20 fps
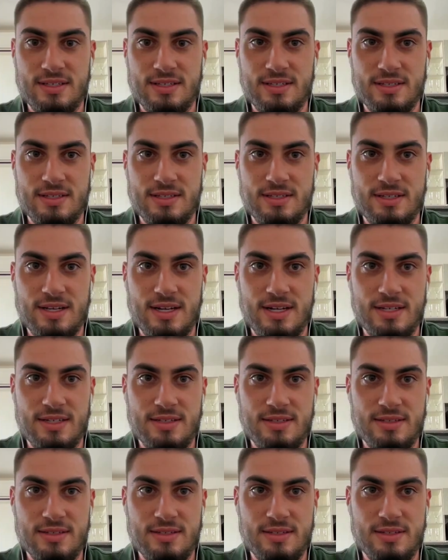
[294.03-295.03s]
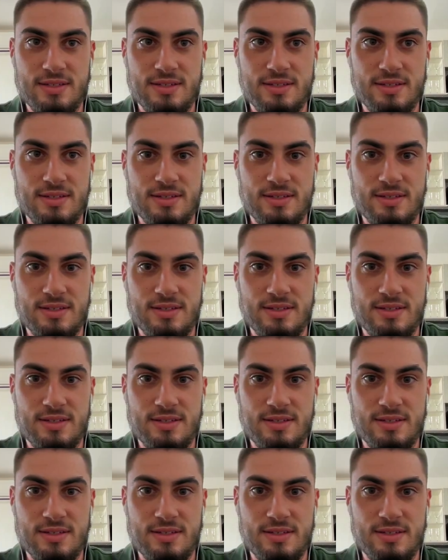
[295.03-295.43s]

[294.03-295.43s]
settings.